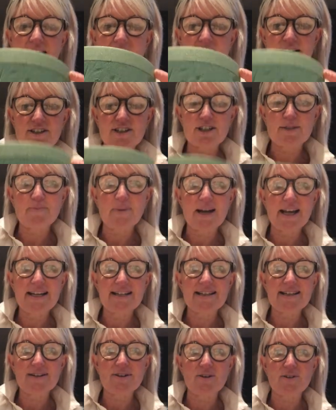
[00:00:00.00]
and just
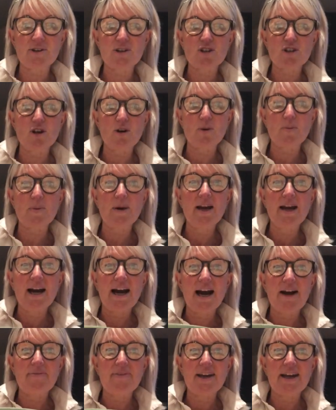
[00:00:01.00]
place it on the top,
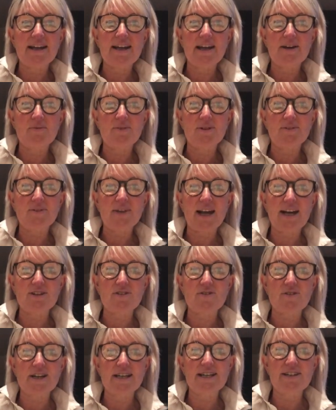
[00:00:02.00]
and then it will
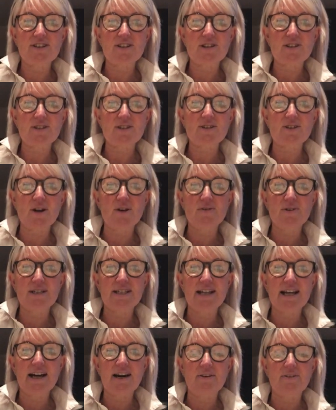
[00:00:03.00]
naturally just soak
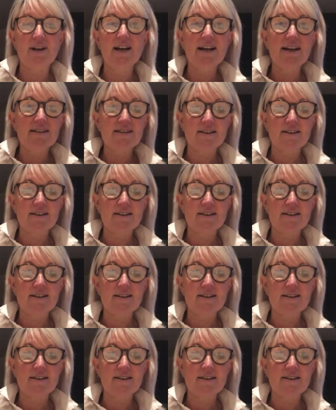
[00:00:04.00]
down.